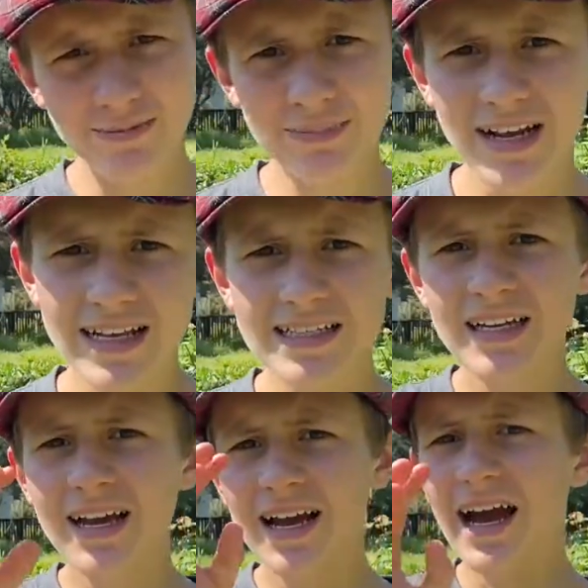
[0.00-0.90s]
players,
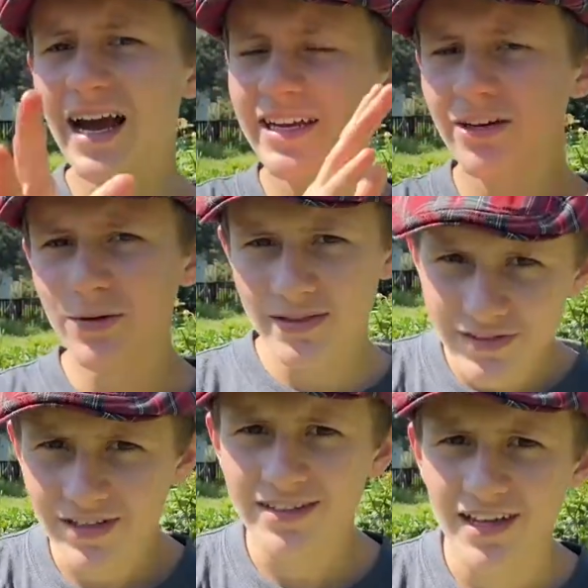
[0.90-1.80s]
I know it's
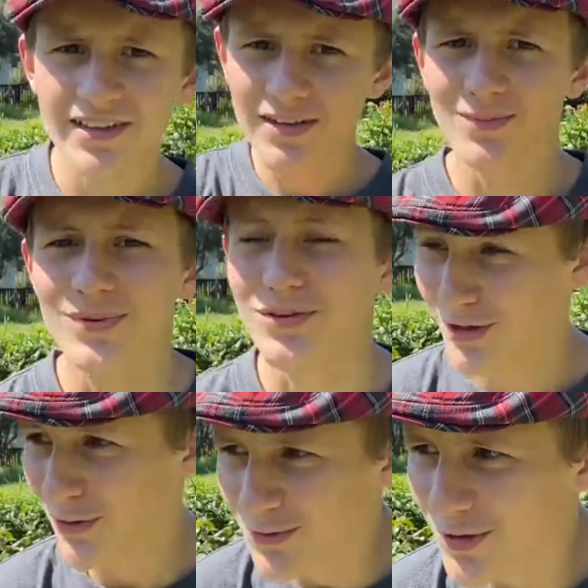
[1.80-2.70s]
not that simple,
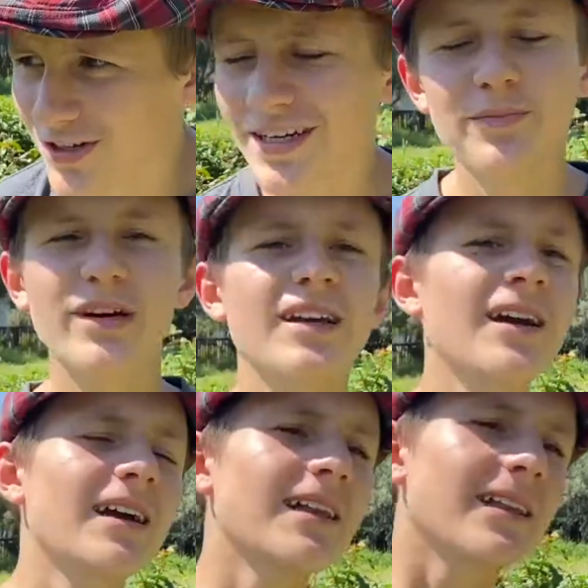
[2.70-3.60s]
don't worry. But
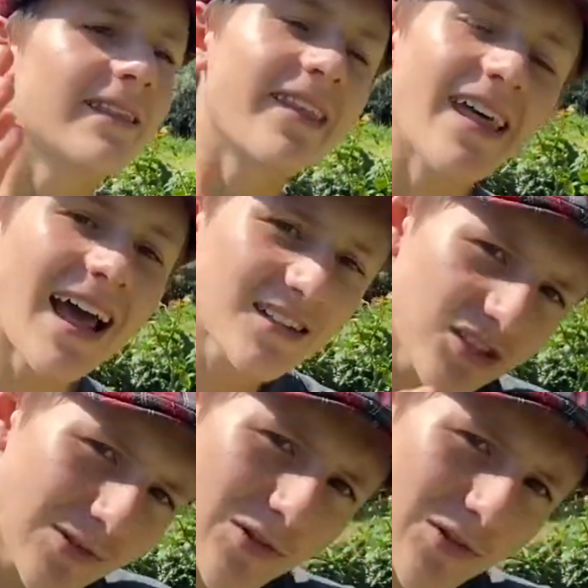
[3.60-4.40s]
that sort